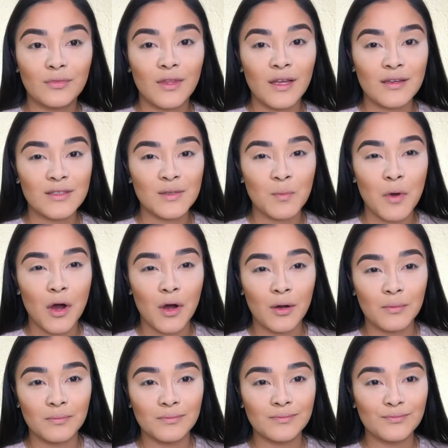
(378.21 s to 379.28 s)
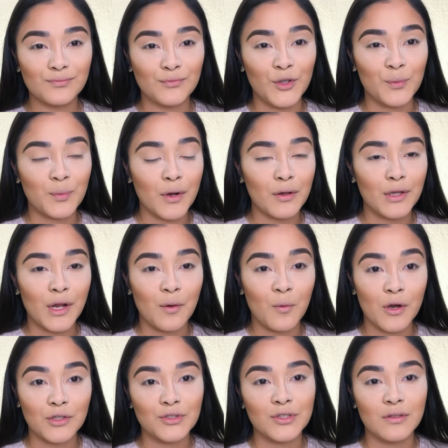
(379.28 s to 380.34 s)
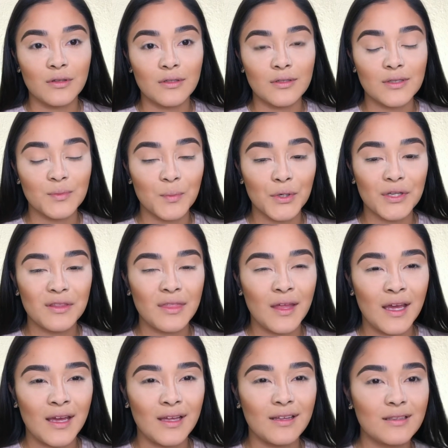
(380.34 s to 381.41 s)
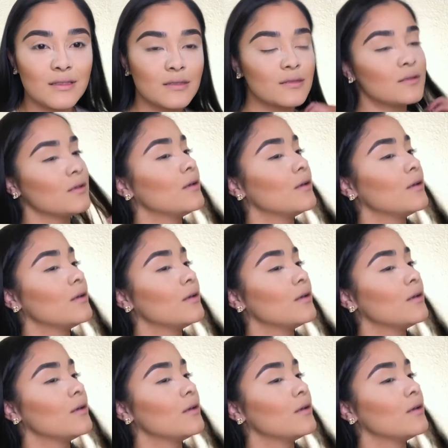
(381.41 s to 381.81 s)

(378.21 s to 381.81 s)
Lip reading: Thanks, Mom. You're probably not watching this, but thanks.